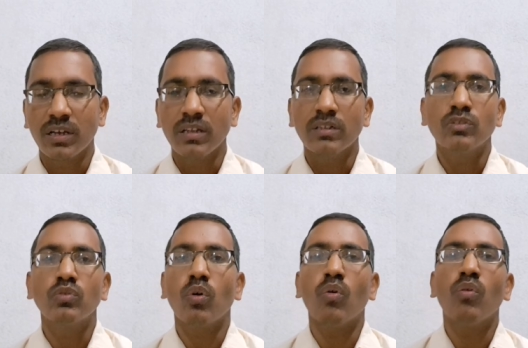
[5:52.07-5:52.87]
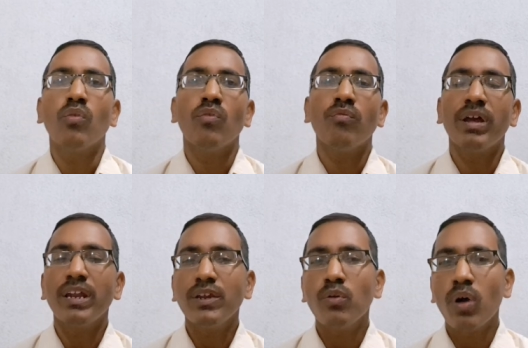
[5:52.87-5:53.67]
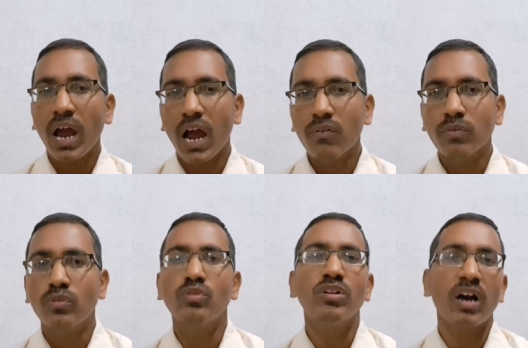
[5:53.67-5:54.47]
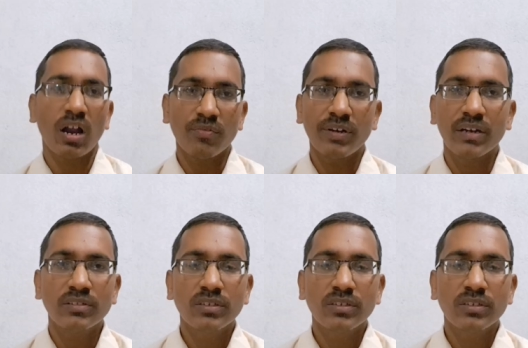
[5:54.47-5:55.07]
So when you have good confidence,